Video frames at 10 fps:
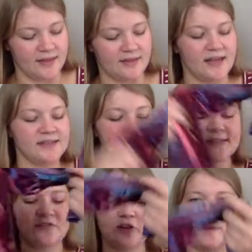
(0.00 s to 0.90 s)
This is
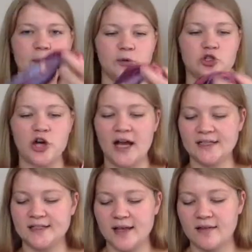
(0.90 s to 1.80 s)
a Free People
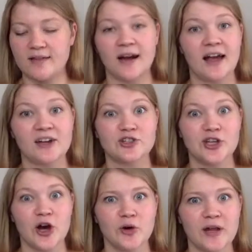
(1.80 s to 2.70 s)
dress that I
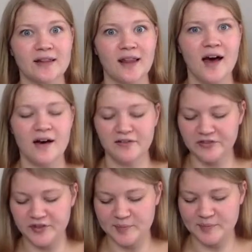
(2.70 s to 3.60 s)
actually own and love,